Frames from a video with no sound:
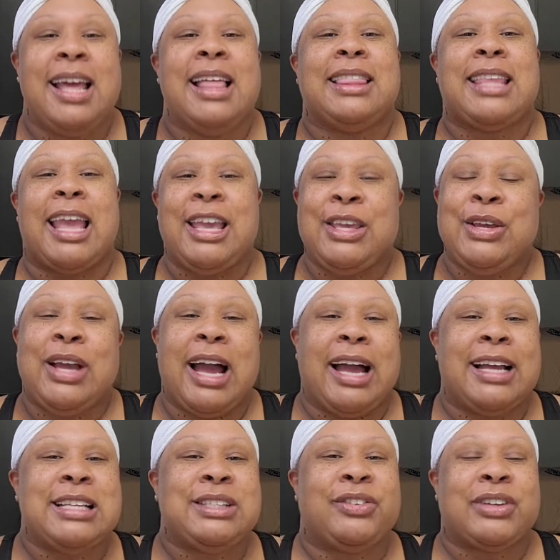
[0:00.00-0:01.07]
Thank you
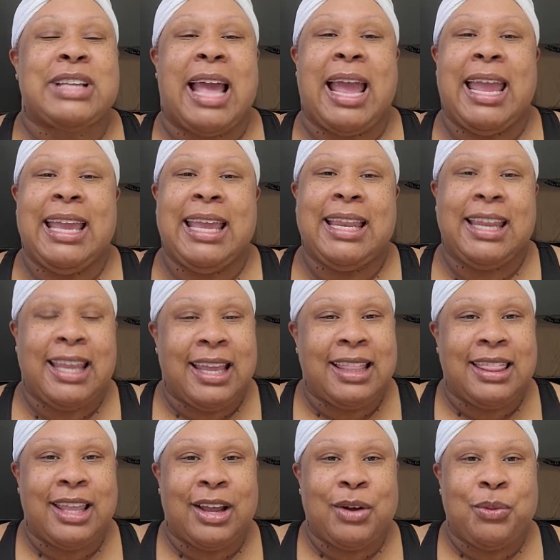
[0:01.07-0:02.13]
guys for hanging in
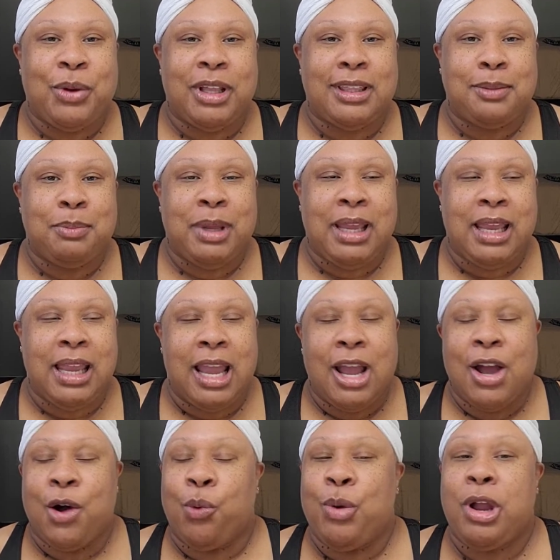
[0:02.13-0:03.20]
there with me.
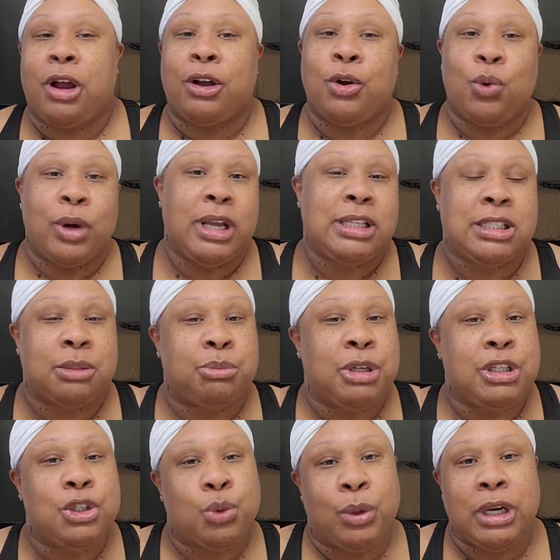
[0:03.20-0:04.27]
We are going to be
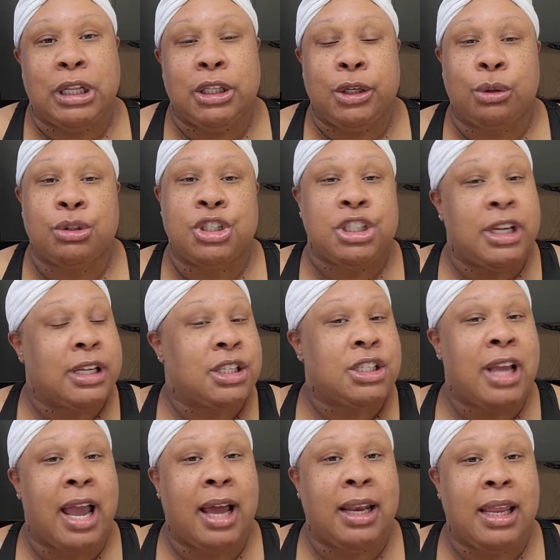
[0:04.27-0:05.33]
doing a little
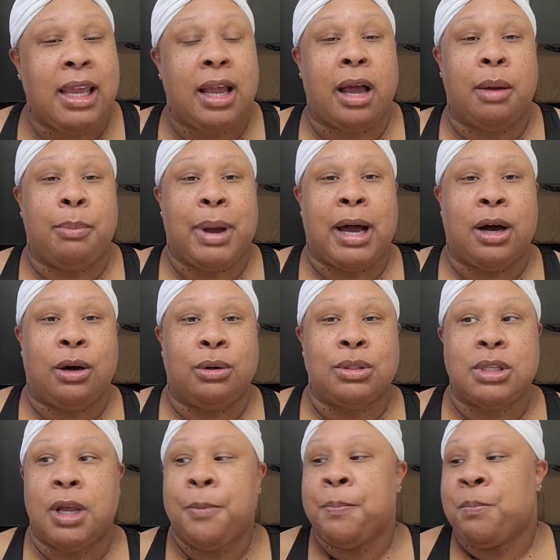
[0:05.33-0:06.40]
chit-chatting about
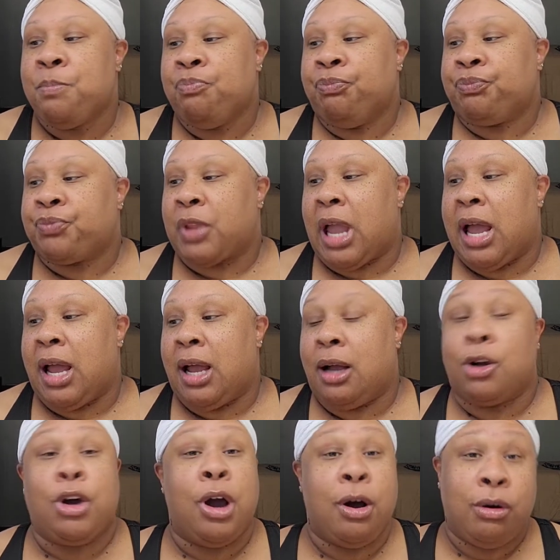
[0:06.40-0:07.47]

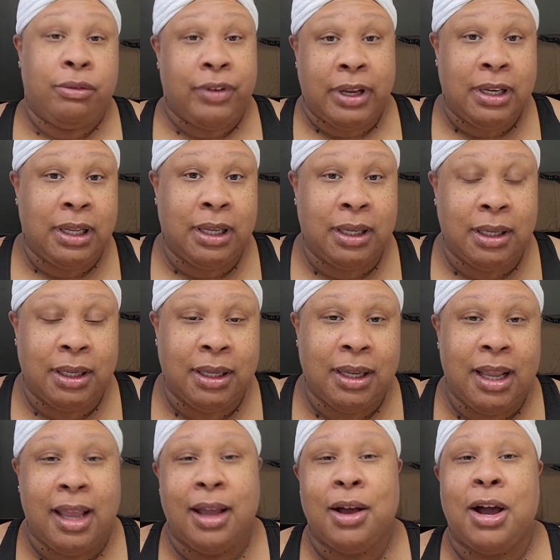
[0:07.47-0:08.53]
COVID,
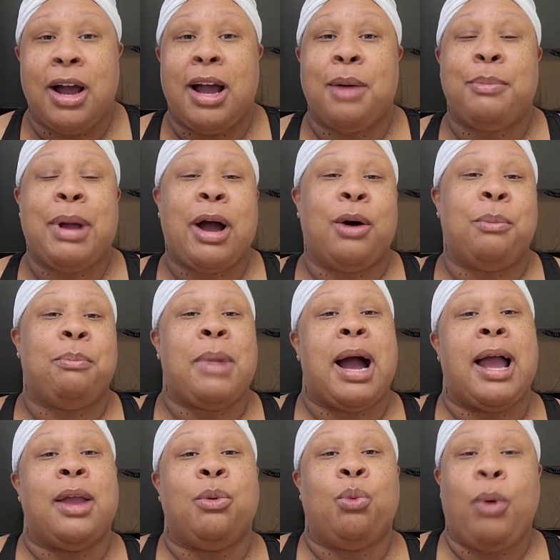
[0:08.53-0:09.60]
about
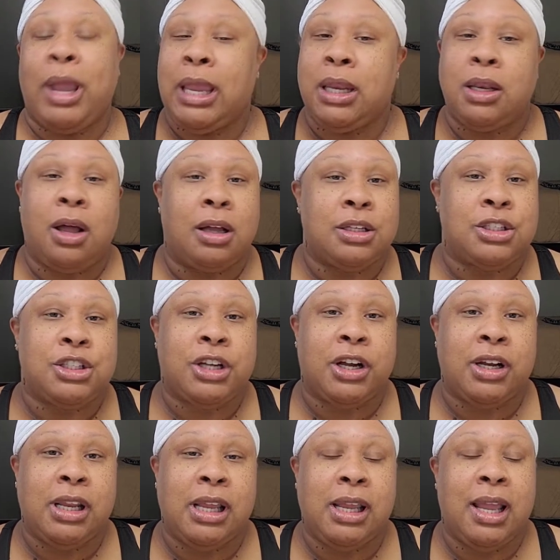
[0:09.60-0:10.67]
my weight loss
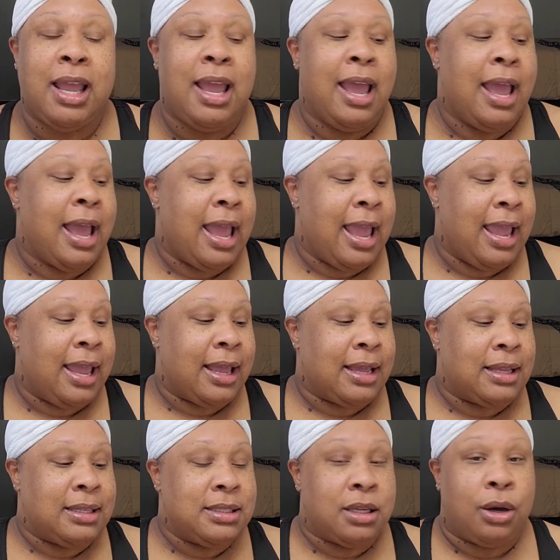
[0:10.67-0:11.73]
journey,
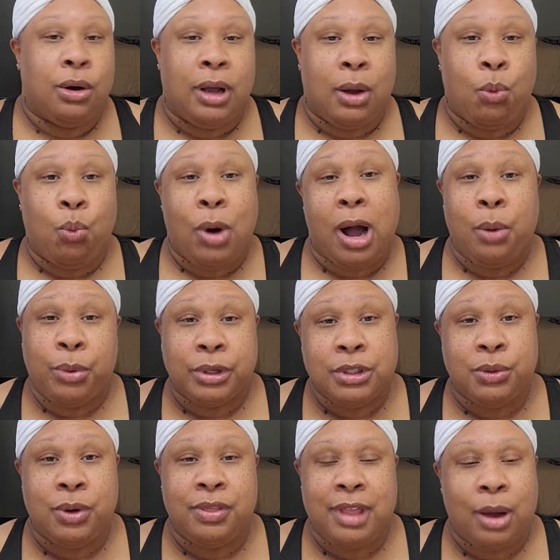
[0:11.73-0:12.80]
and while we're
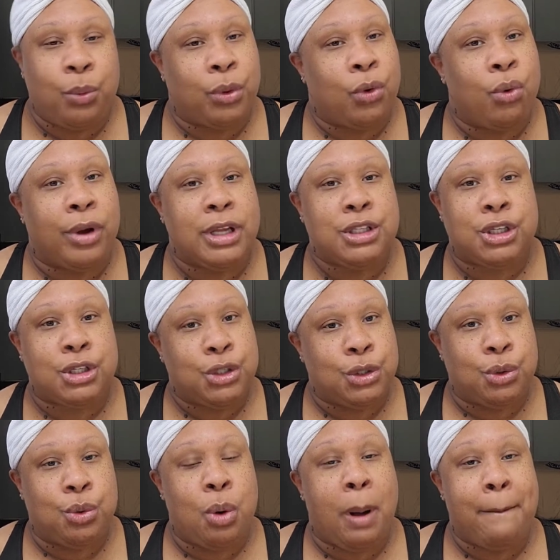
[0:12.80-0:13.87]
doing that, we're going to
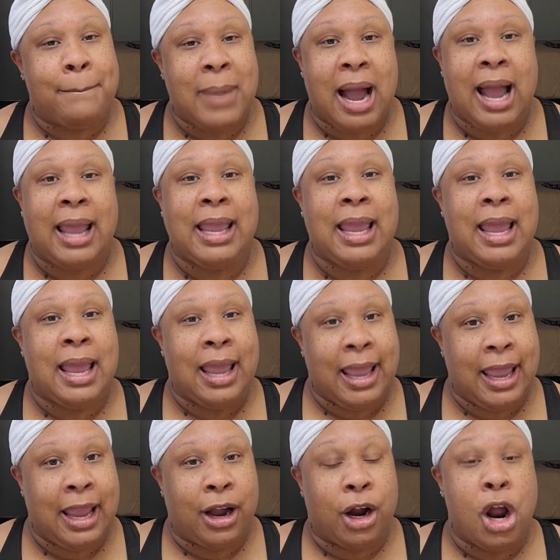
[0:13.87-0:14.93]
do my
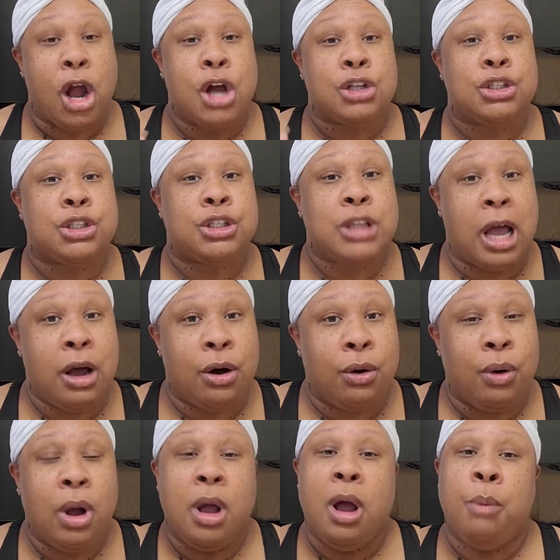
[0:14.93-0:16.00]
hair. So
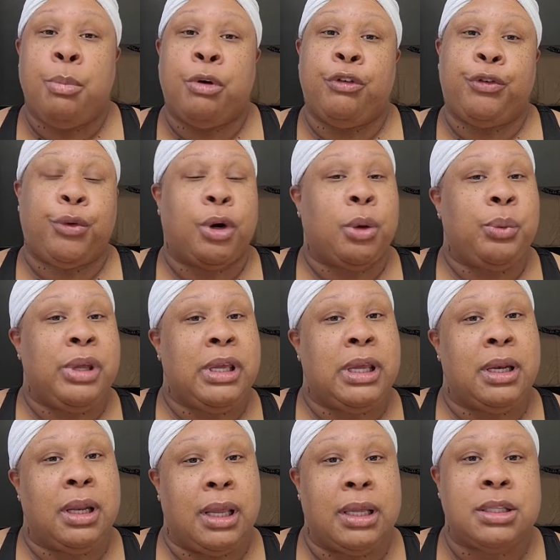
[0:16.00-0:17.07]
before we
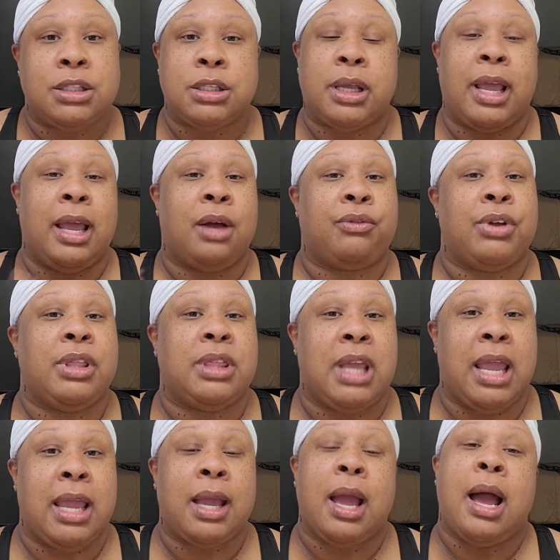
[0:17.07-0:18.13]
get into
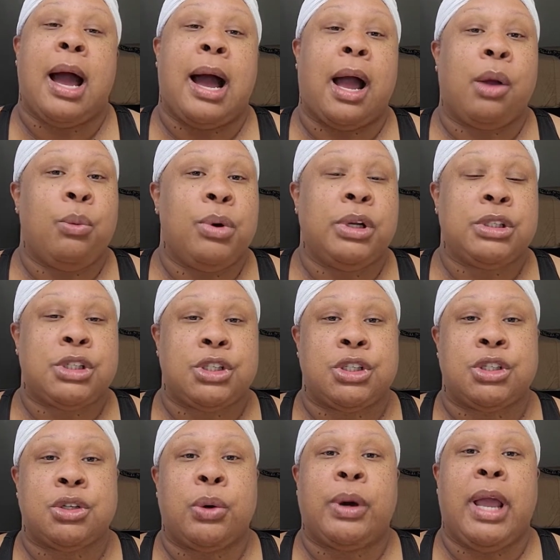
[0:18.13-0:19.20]
everything, I wanted to
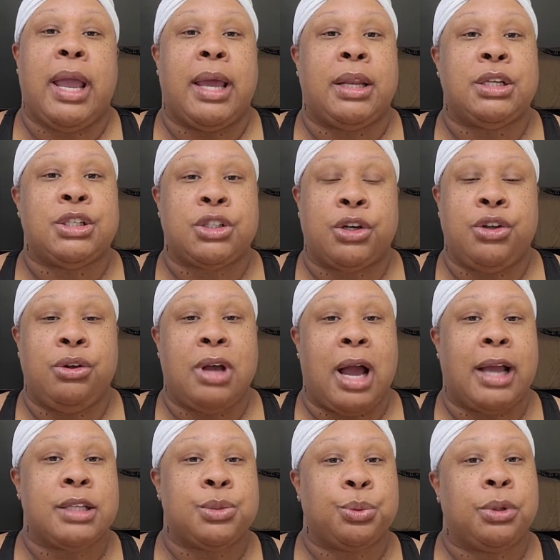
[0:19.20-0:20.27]
just go ahead and show you
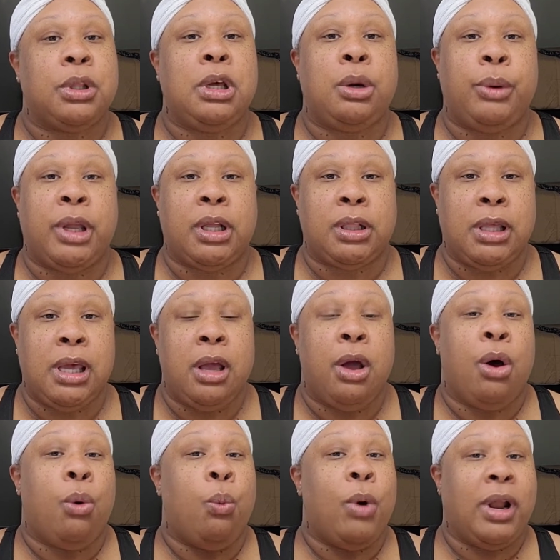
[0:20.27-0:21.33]
guys really quickly
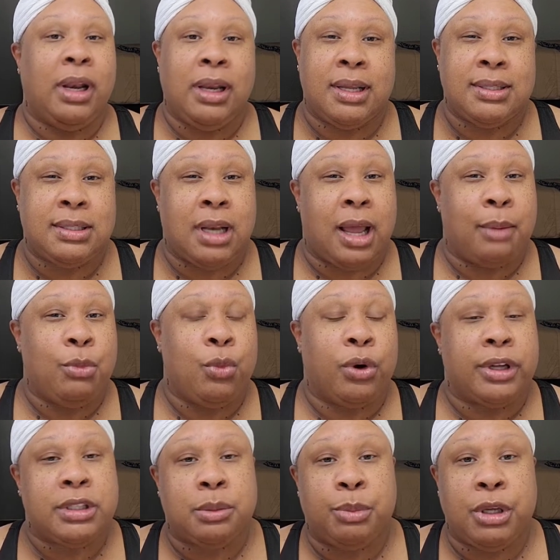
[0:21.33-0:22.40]
what it is that I'm going
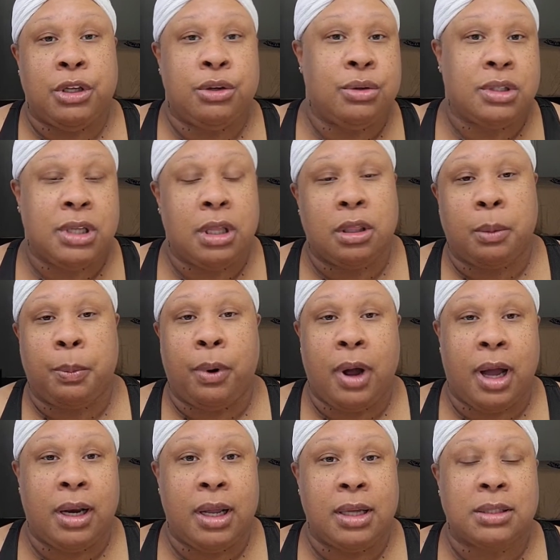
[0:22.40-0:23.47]
to be using, the
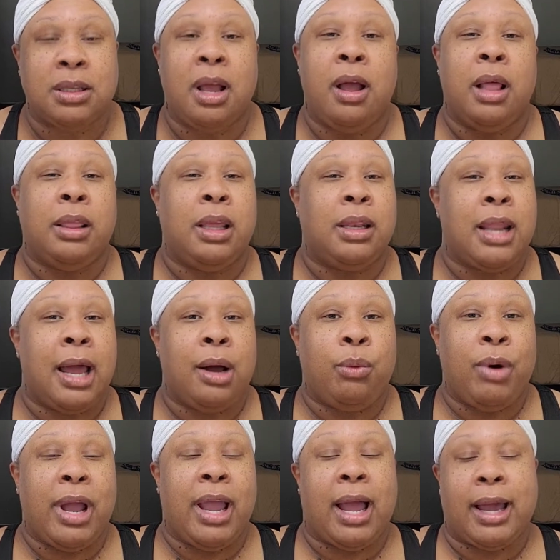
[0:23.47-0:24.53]
products, and that
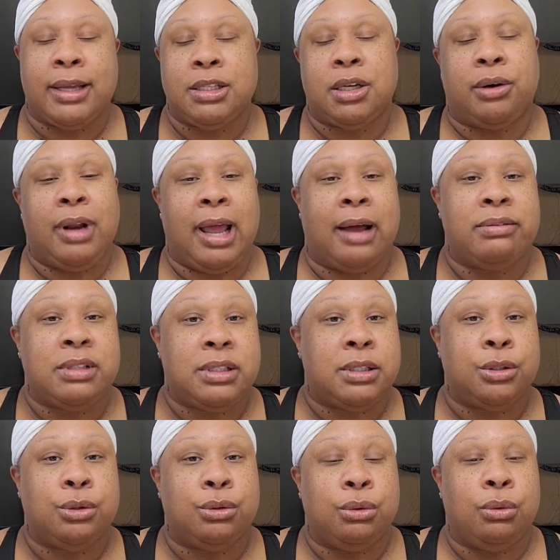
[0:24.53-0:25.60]
way I don't have
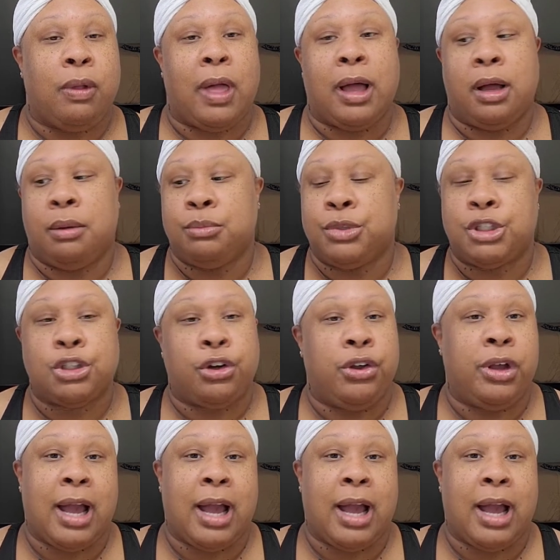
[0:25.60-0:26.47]
to show you